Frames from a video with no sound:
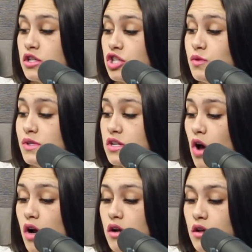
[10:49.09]
She was in
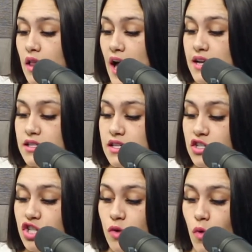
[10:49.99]
art class
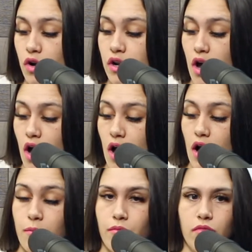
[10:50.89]
and she won
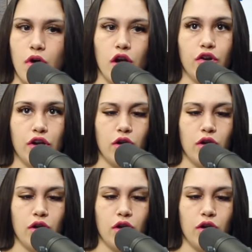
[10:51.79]
a